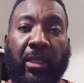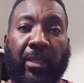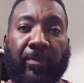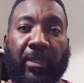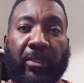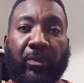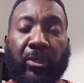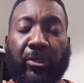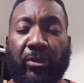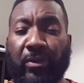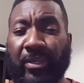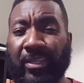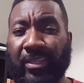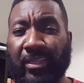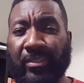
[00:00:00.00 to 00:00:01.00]
I mean, we're
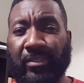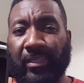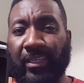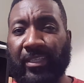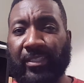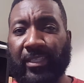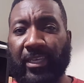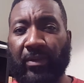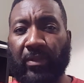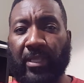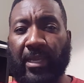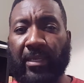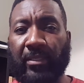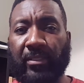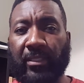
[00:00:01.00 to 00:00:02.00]
going against the East
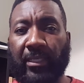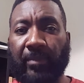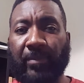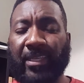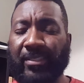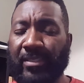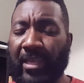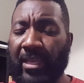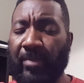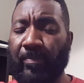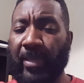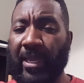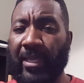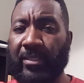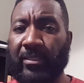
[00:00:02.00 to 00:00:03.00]
Carolina team. That's not a
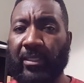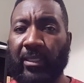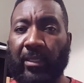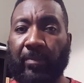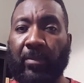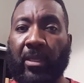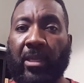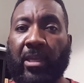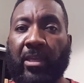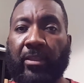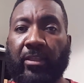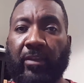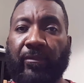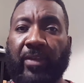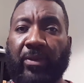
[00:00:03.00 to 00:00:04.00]
bad team.
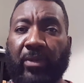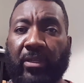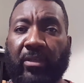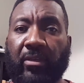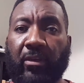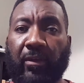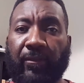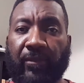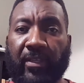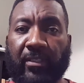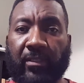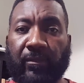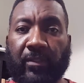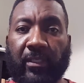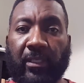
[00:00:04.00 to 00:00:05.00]
They're a very good offensive